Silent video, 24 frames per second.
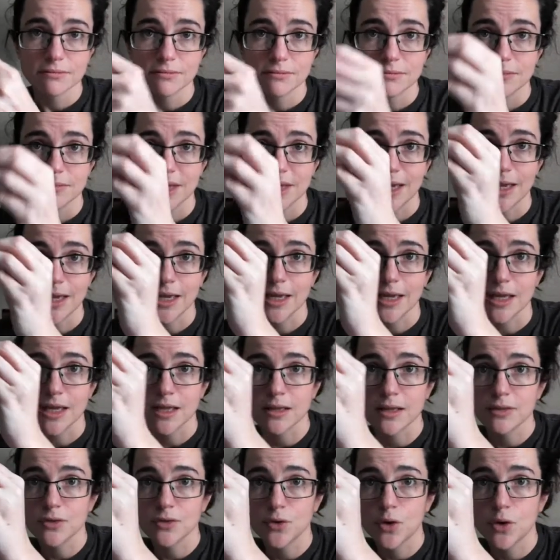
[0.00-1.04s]

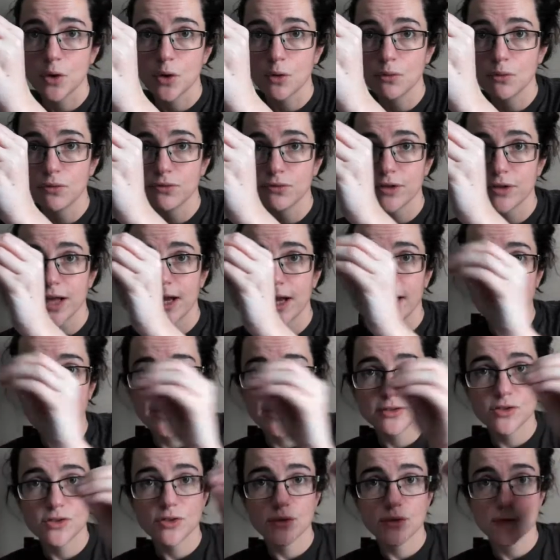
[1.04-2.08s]
and go fly
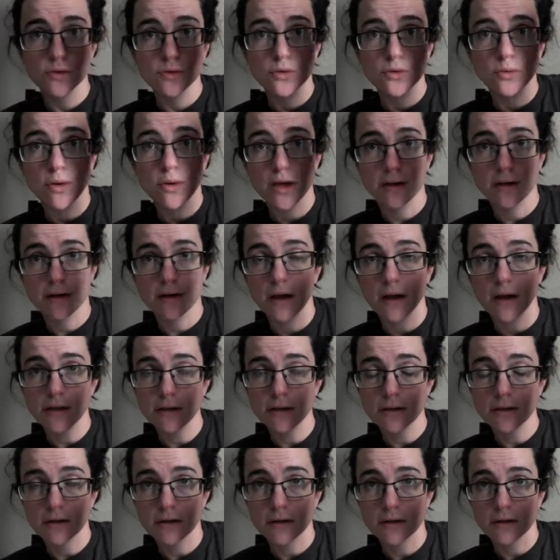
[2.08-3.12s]
to
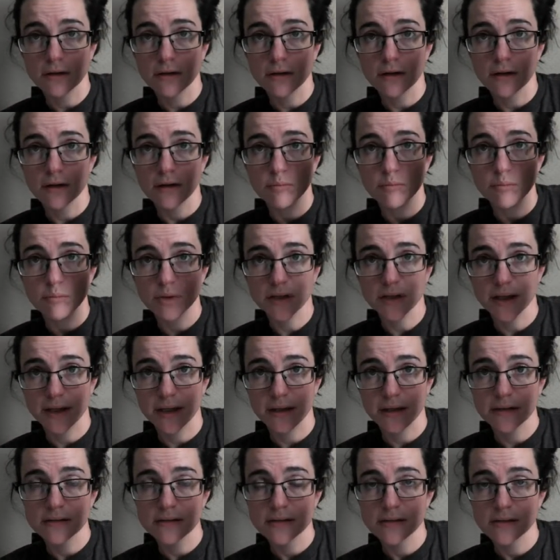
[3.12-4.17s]
another
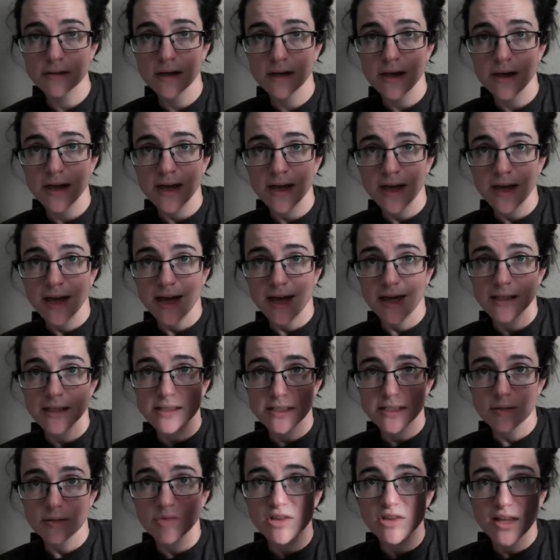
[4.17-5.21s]
plant, and
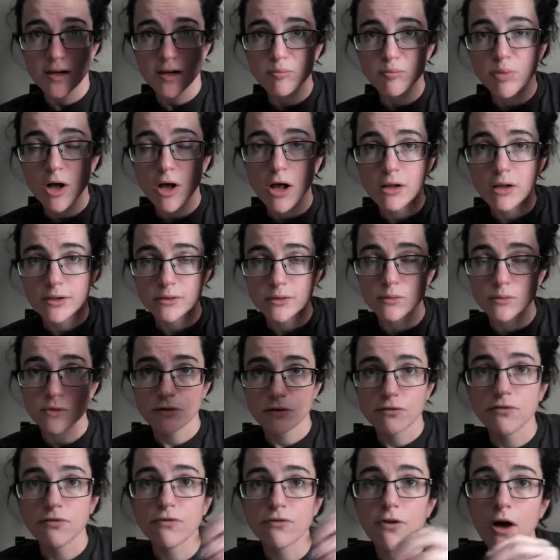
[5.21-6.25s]
some of that pollen will
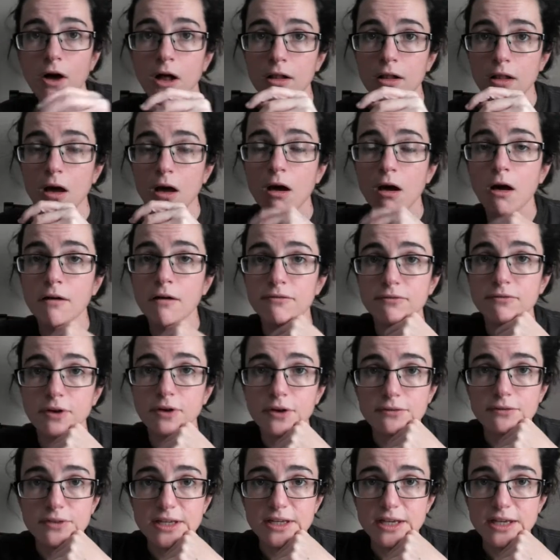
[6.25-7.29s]
fall off
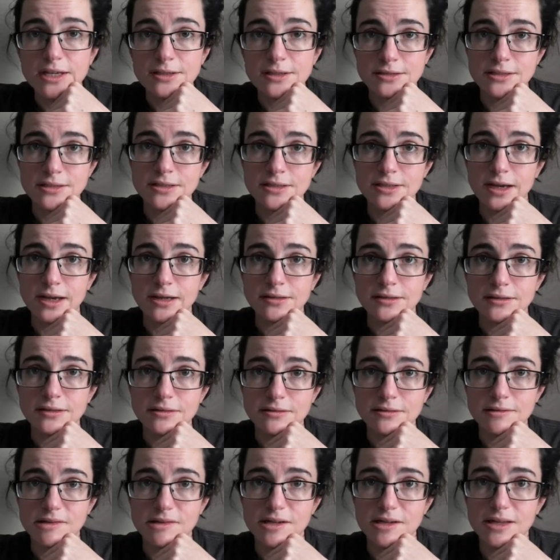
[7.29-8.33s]
of the insect,
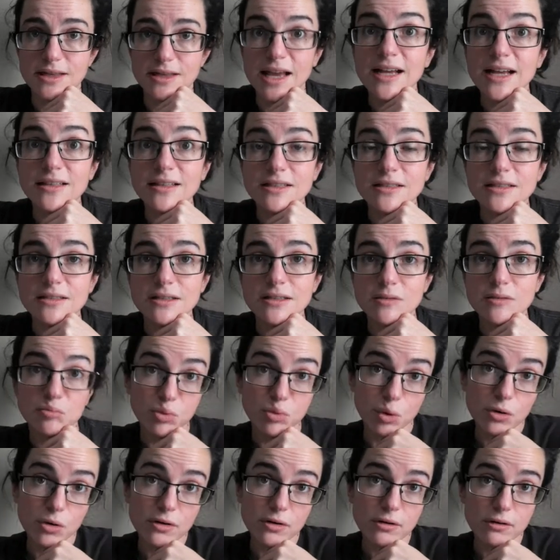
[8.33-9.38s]
and that's
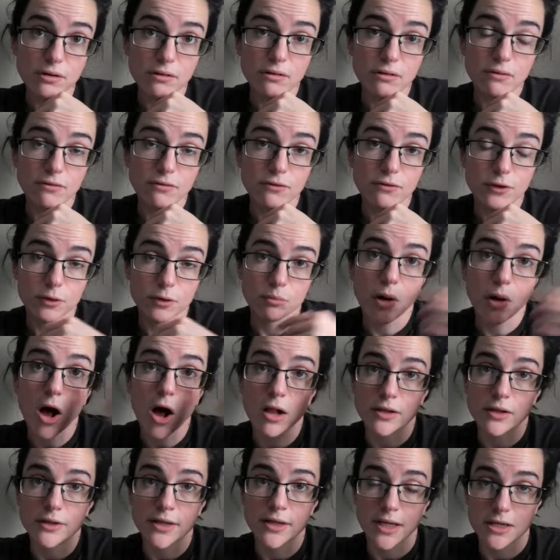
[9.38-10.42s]
important for
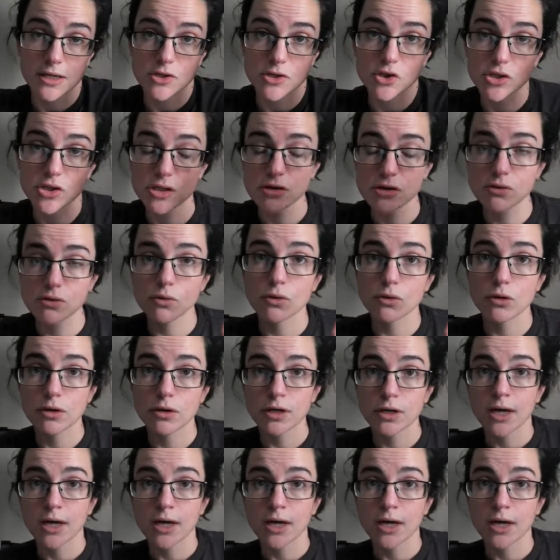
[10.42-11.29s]
pollination or